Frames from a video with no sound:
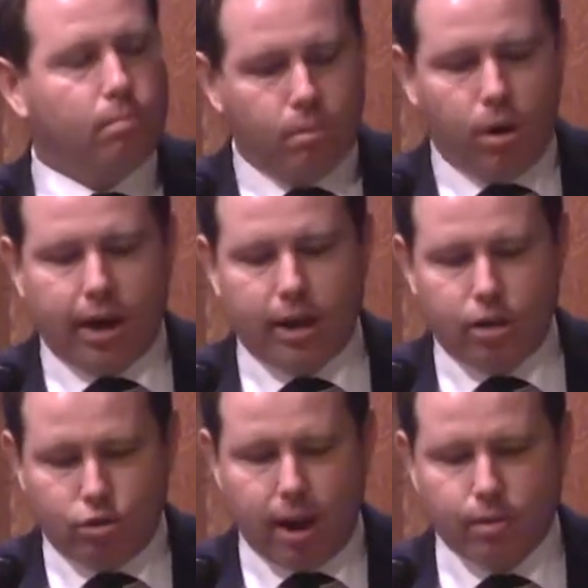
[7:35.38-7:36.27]

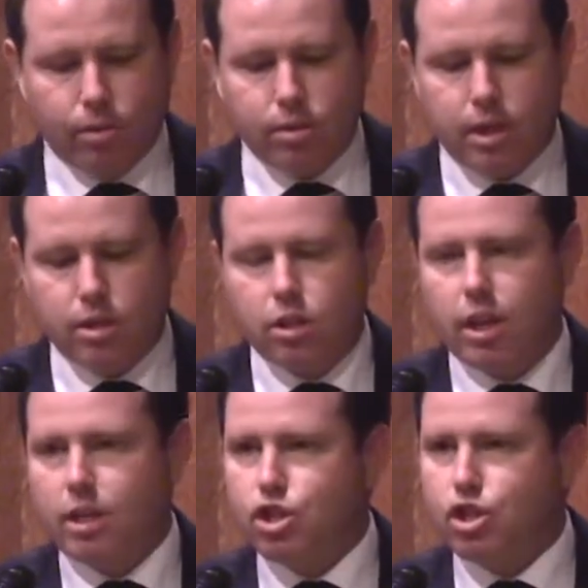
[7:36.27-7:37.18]
my travels is
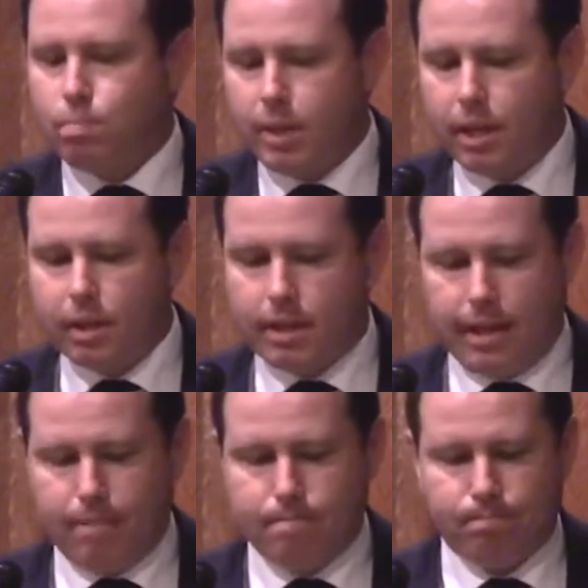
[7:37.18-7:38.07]
that
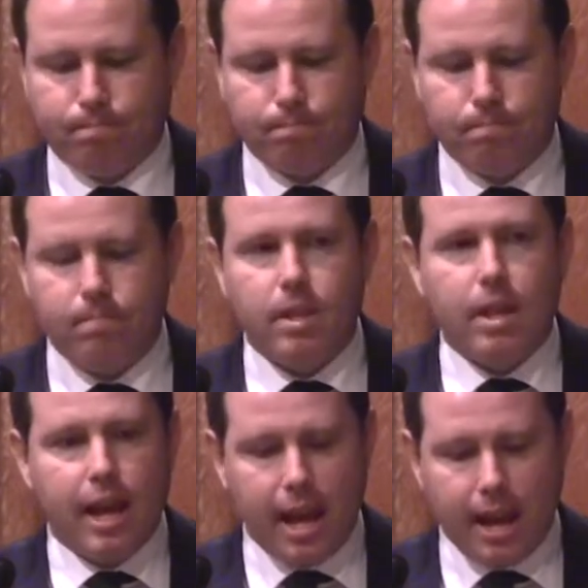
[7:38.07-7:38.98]
stability
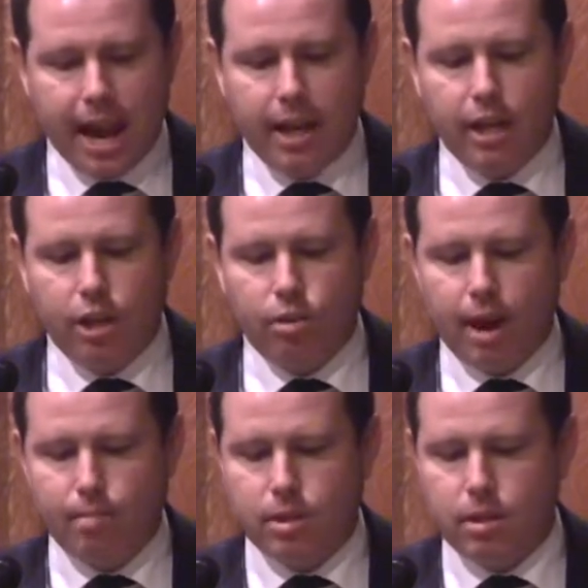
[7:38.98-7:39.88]
and
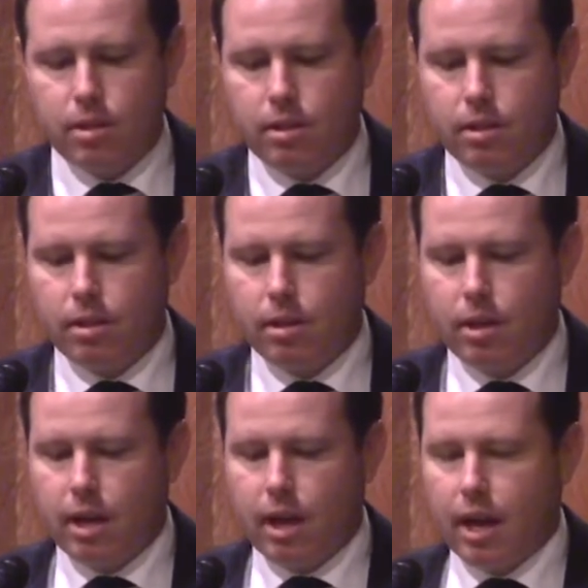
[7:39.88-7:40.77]
anti-corruption
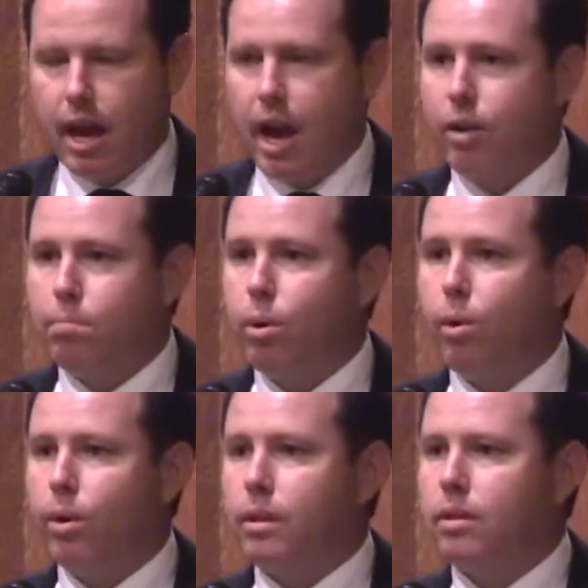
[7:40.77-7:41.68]
are
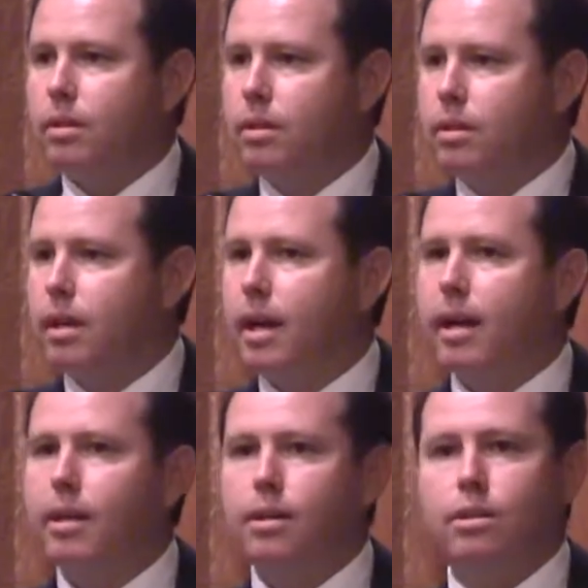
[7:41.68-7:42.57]
important
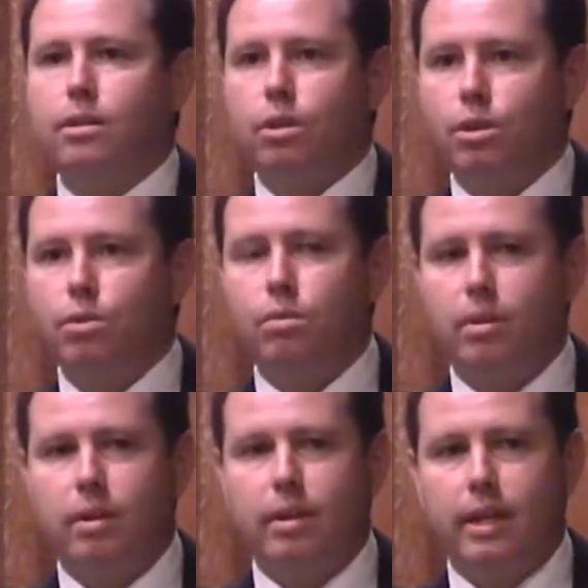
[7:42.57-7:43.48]

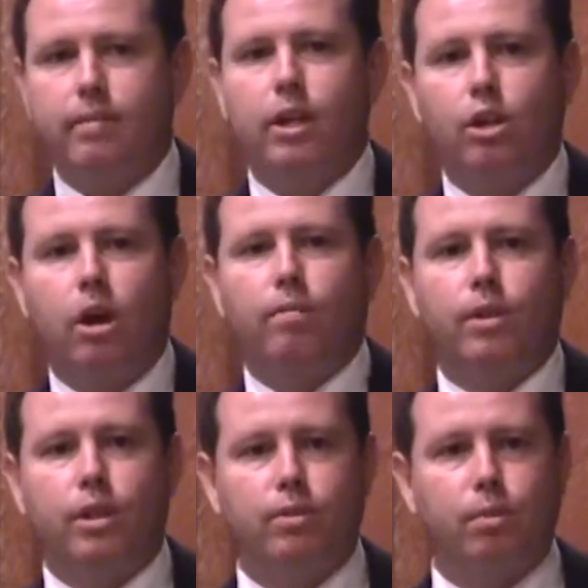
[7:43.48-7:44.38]
to giving
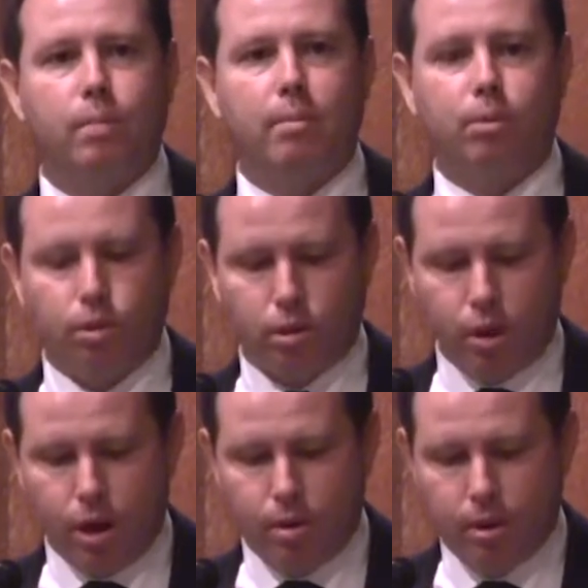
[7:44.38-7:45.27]
confidence for people to
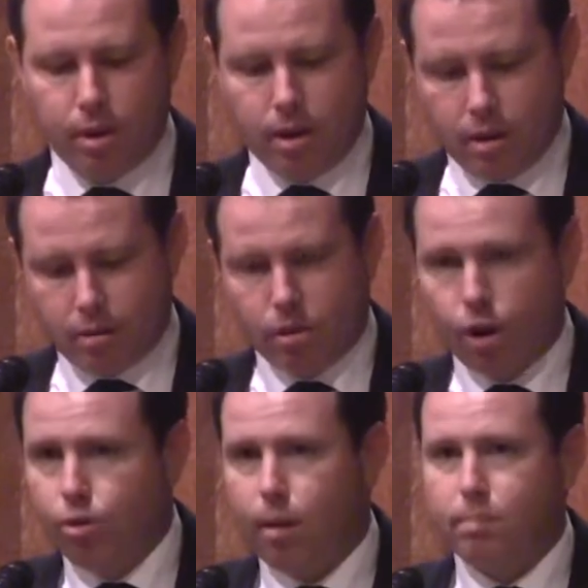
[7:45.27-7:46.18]

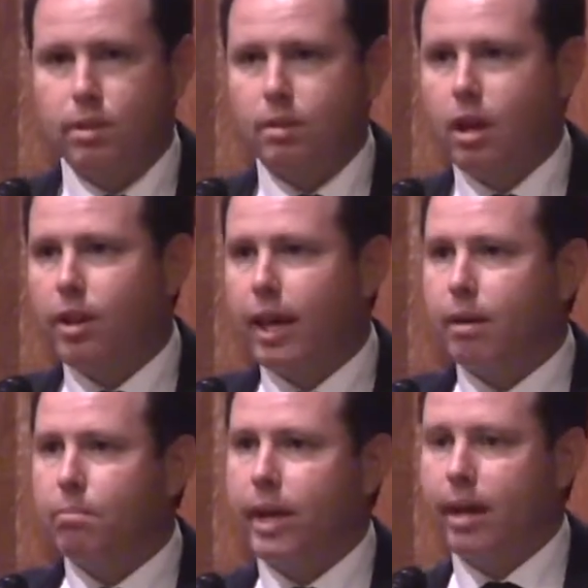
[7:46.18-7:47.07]
grow crops and know they
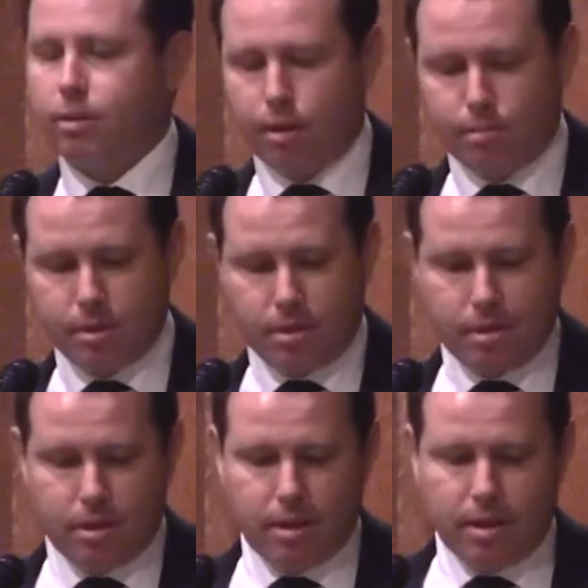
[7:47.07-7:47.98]
can plant crops.
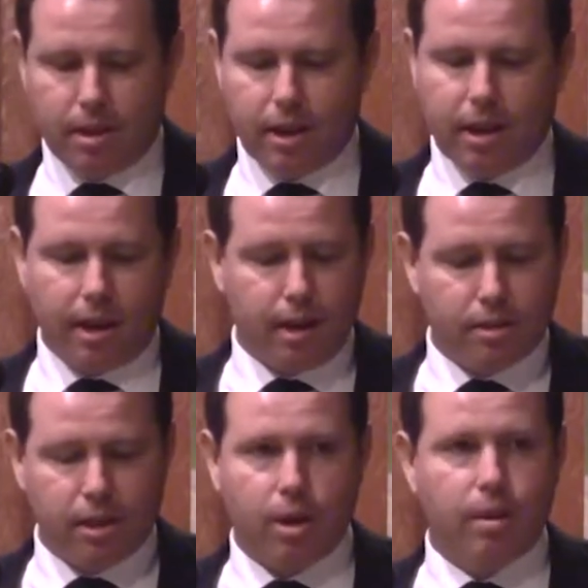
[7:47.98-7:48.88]

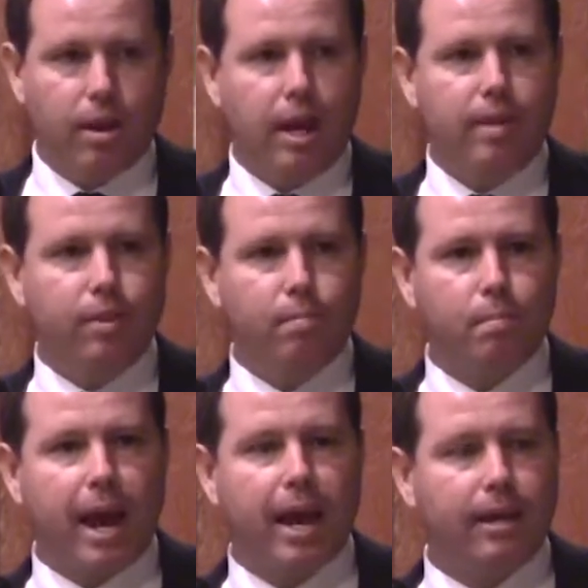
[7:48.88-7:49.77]
And so
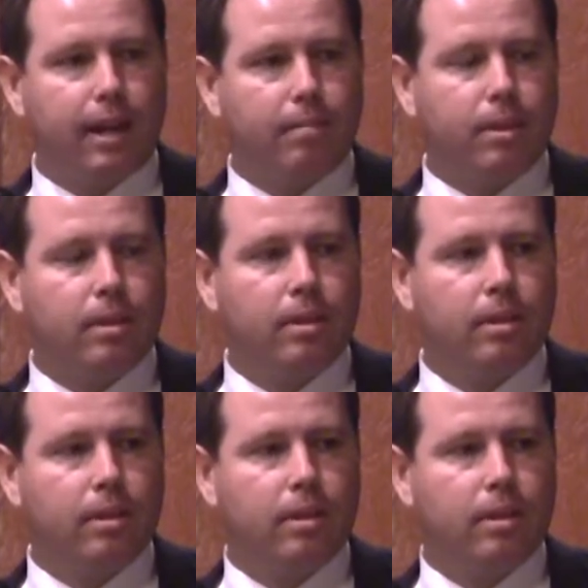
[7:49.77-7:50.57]
even bad government,